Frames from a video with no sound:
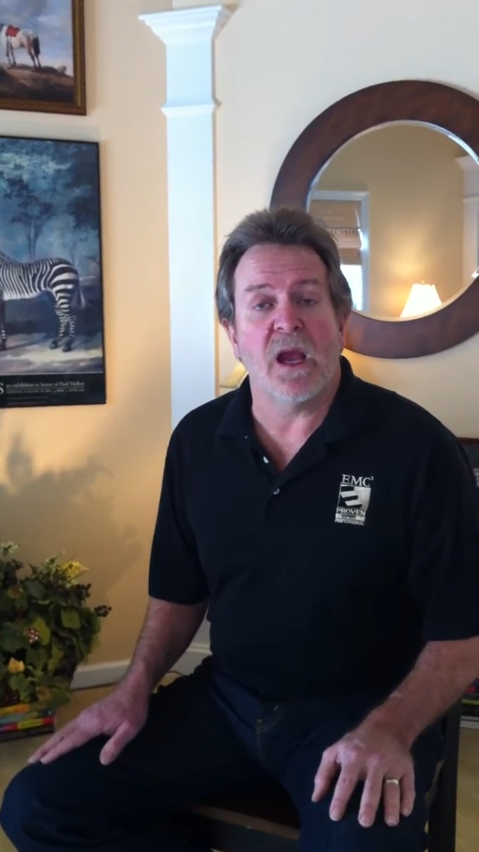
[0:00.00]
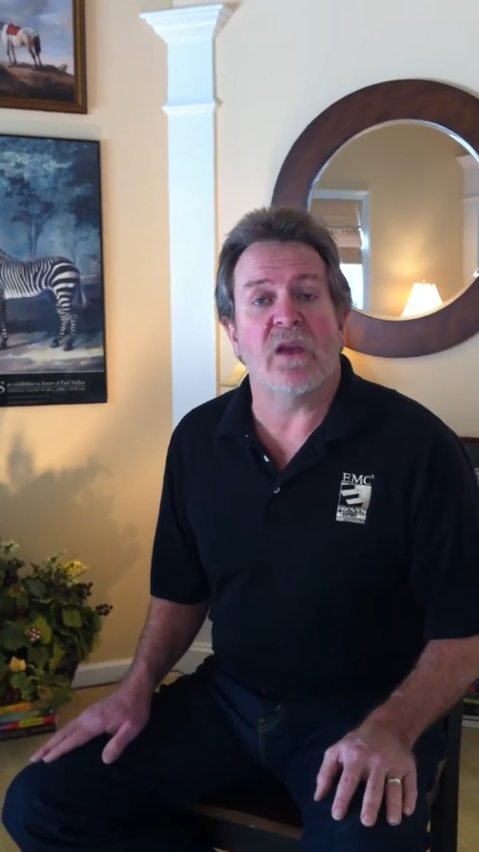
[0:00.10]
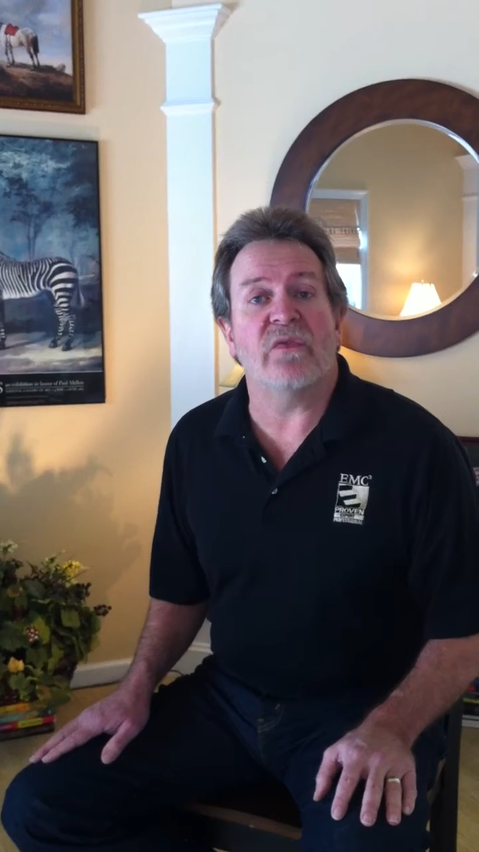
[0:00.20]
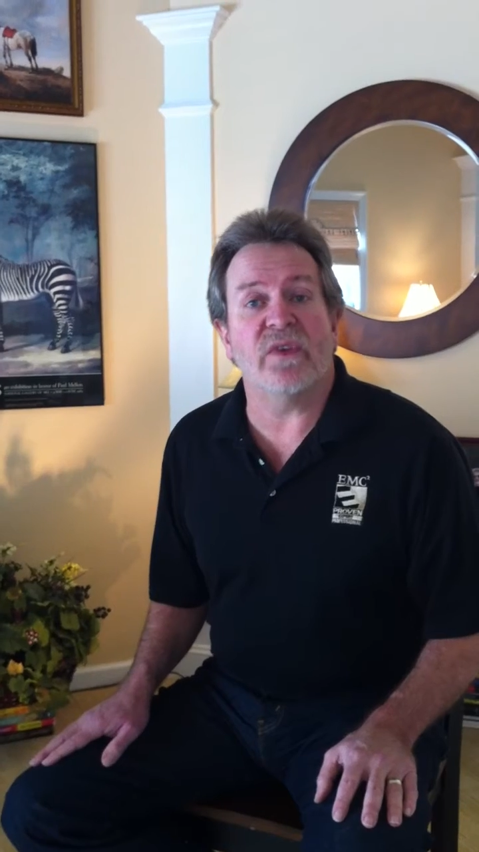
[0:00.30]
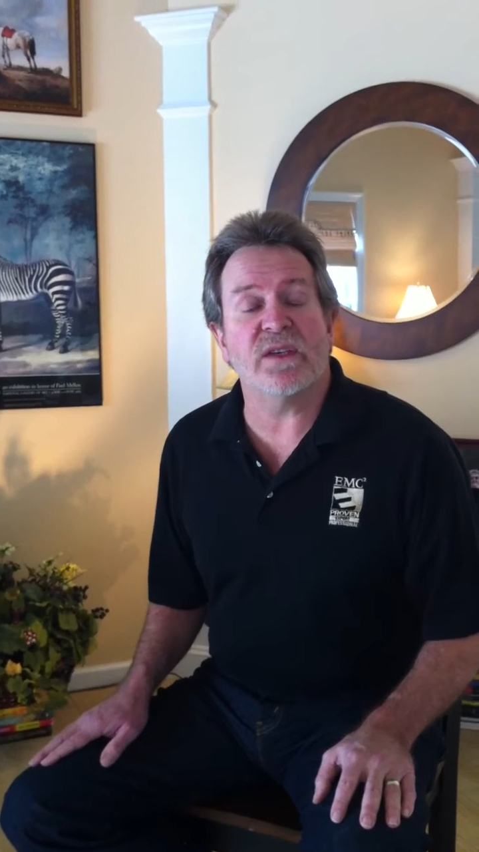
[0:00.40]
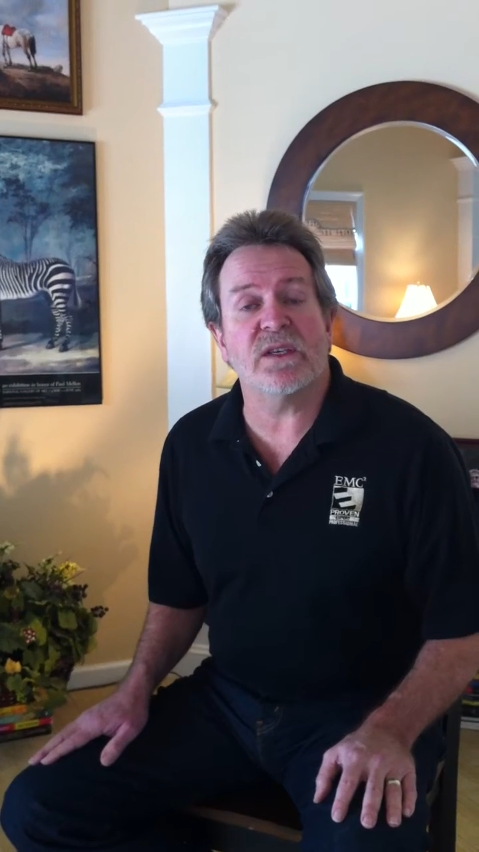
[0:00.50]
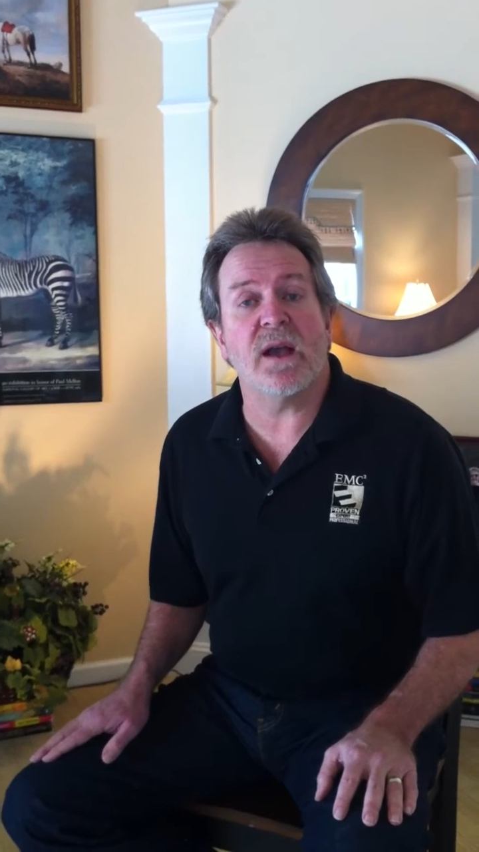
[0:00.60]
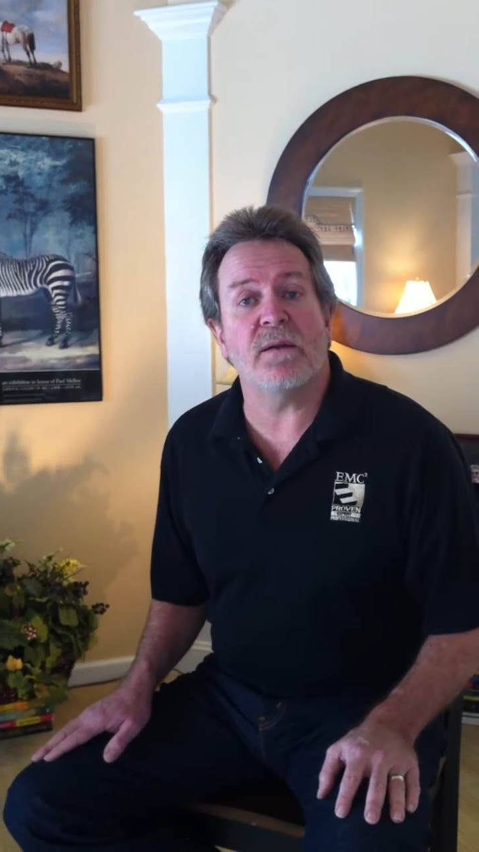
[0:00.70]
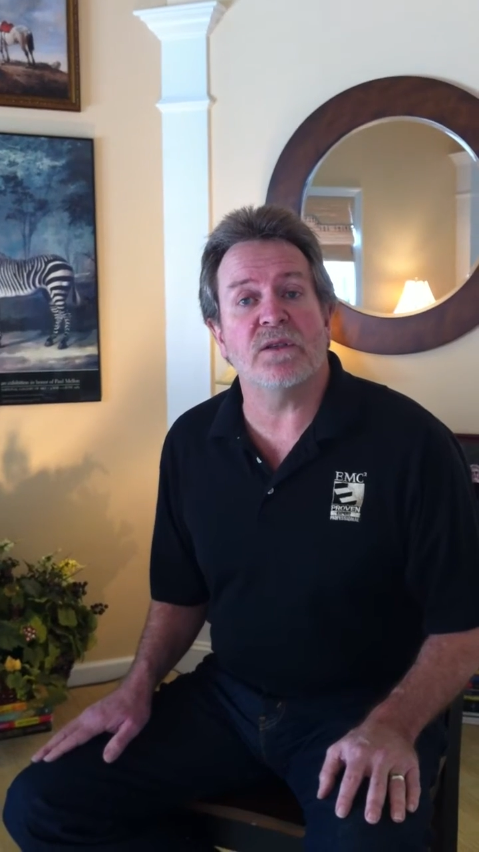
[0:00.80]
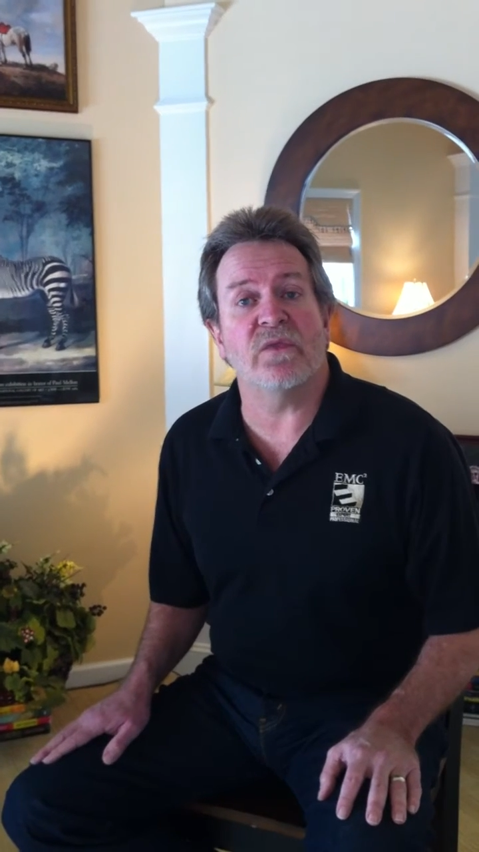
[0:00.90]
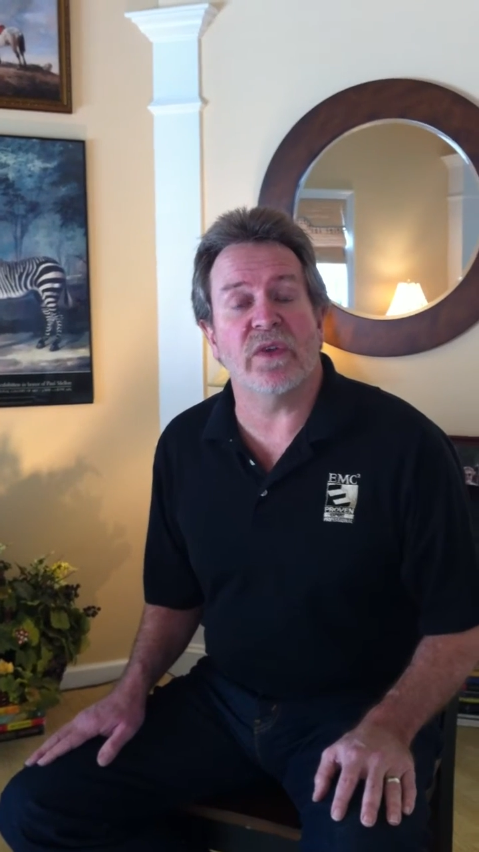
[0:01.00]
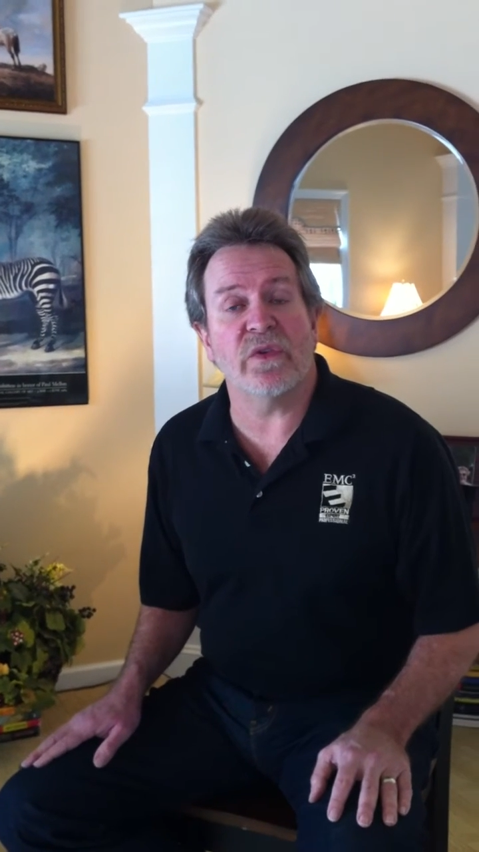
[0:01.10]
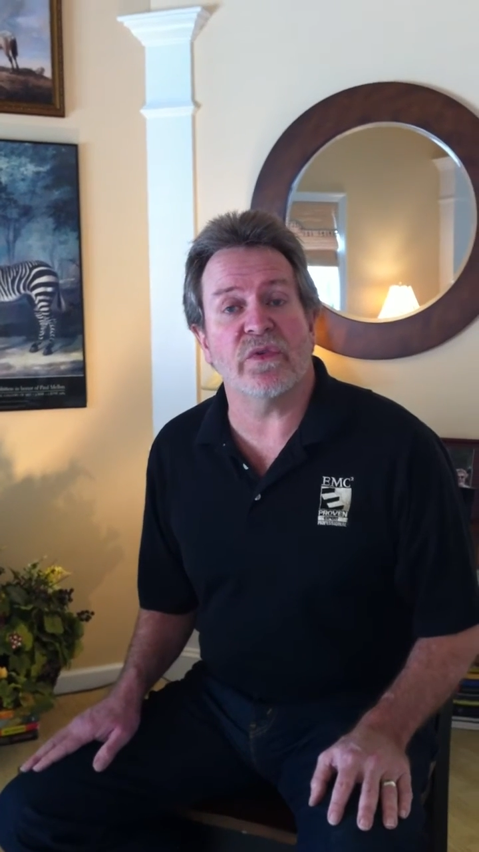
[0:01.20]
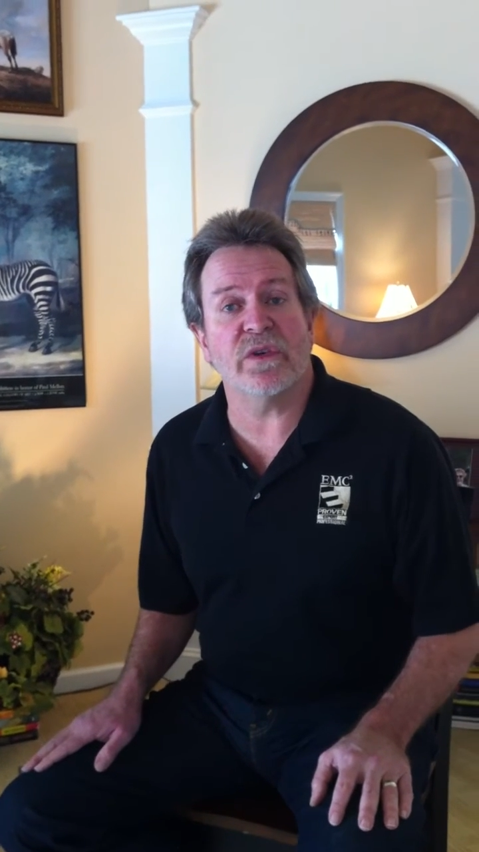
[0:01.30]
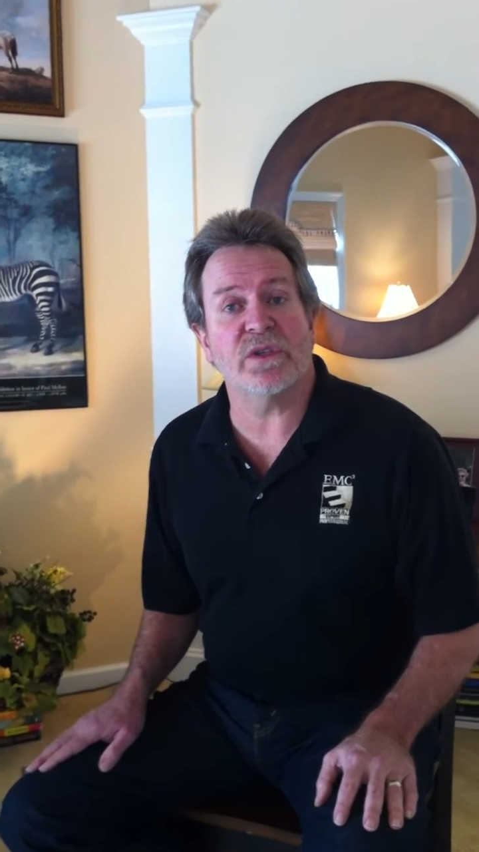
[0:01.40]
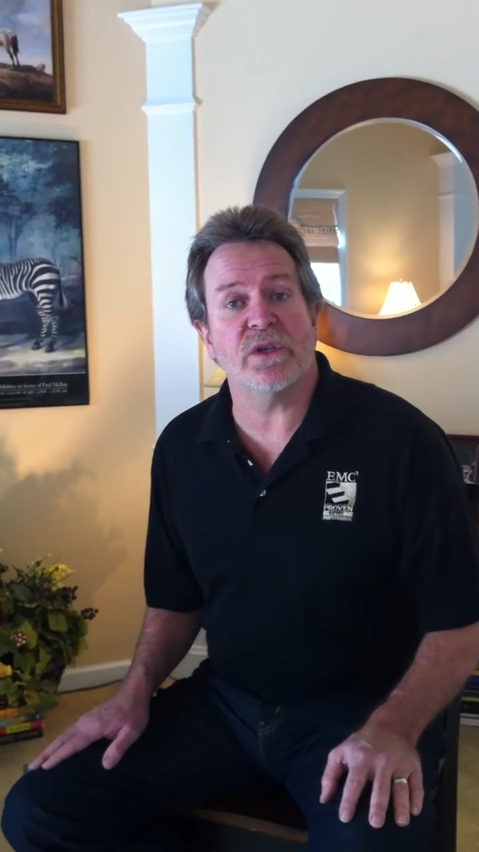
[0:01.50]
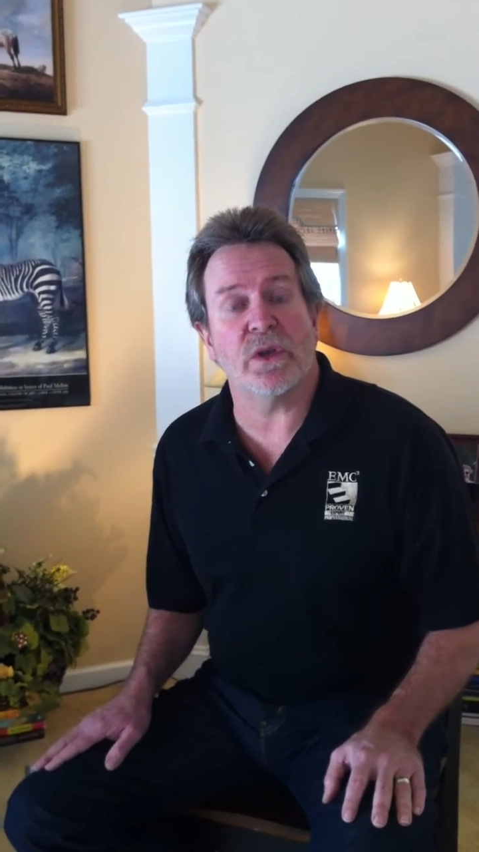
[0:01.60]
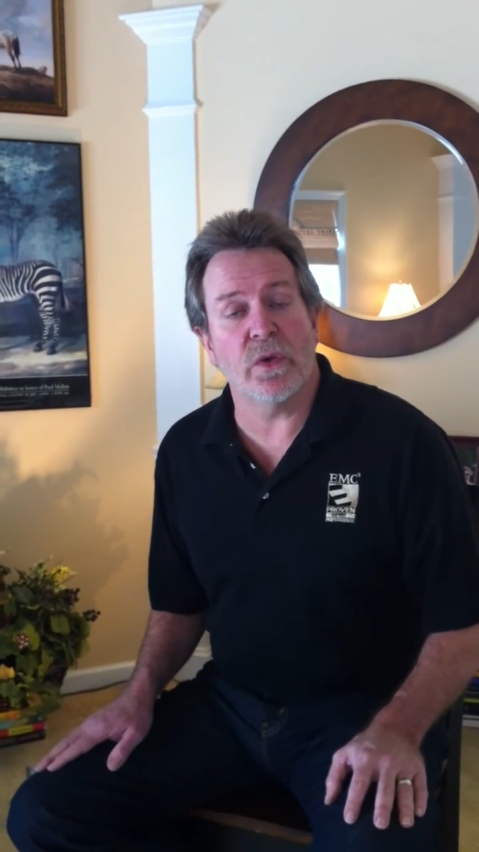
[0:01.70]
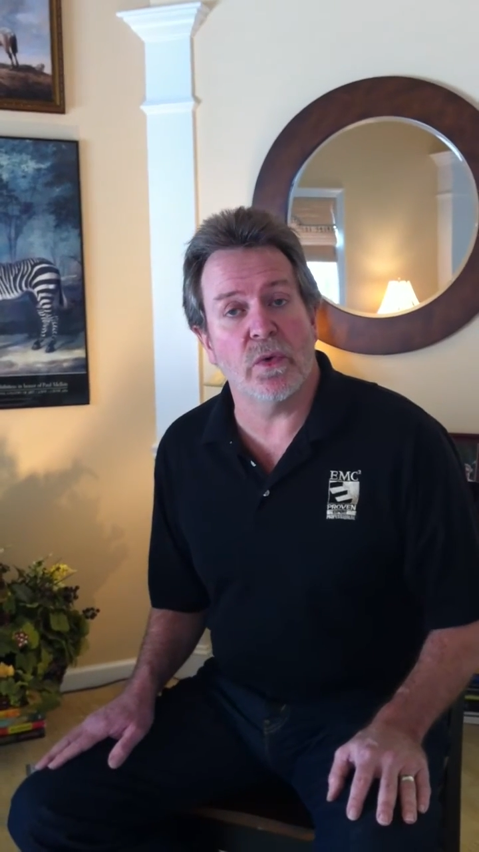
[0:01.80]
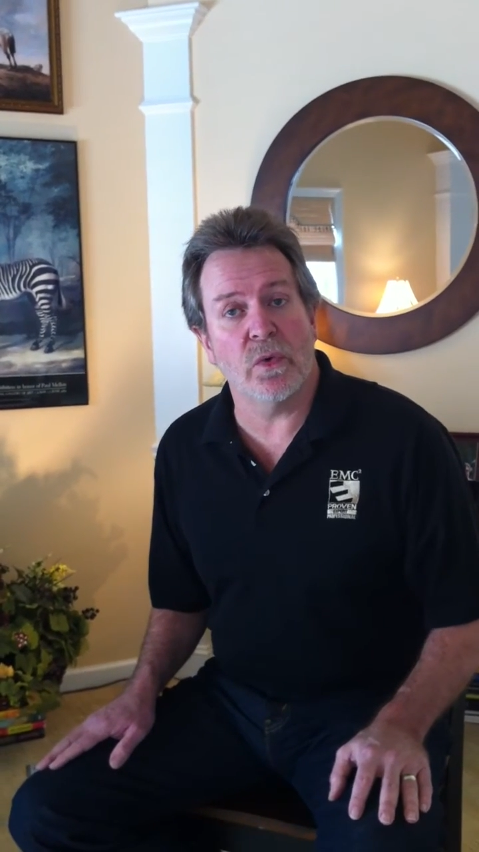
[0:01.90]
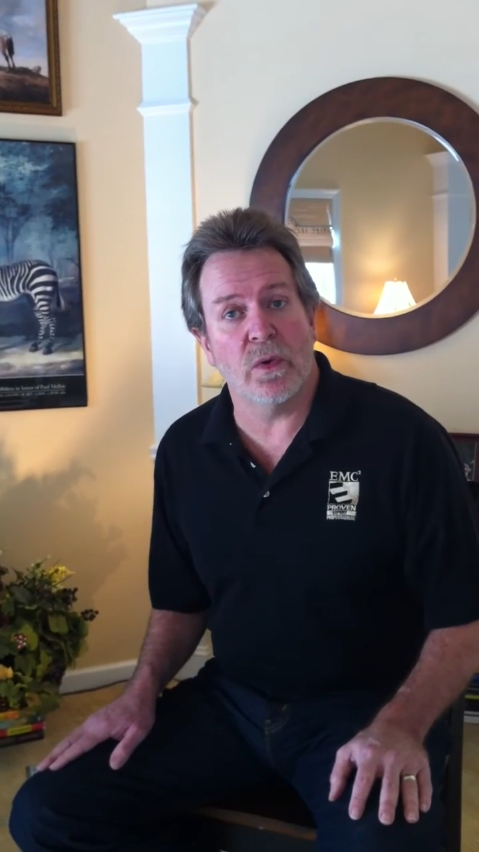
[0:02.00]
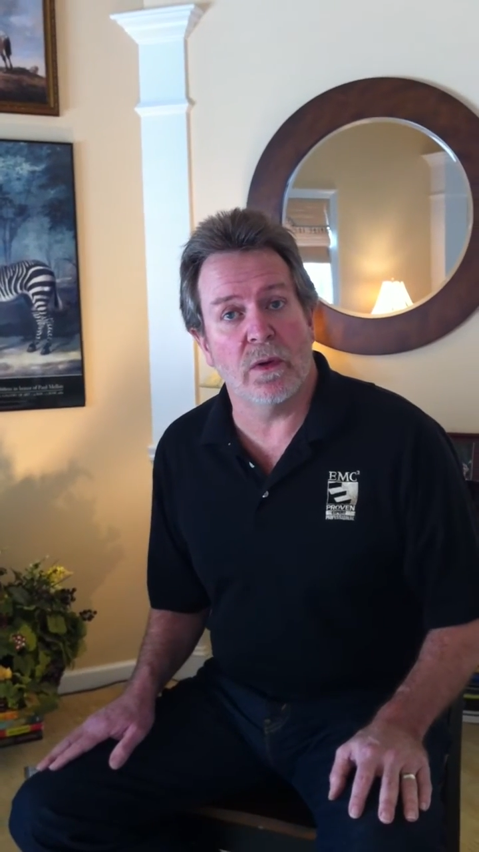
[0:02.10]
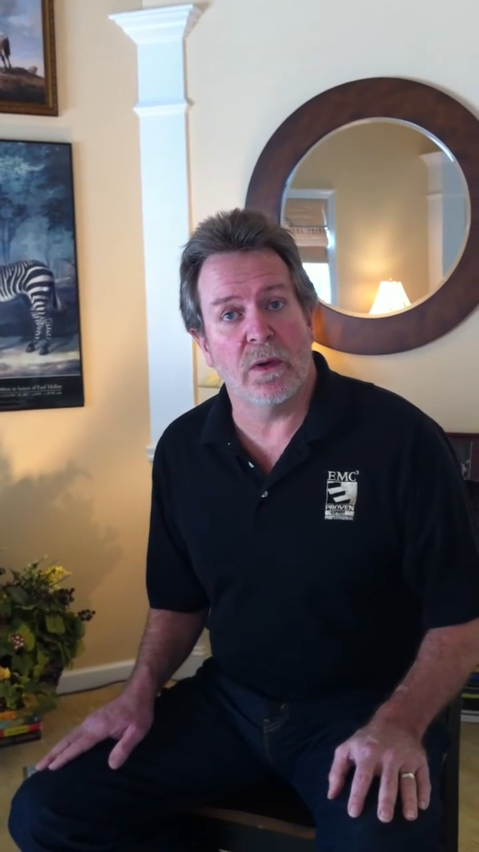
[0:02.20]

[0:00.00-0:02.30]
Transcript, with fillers: If this sounds of interest to you,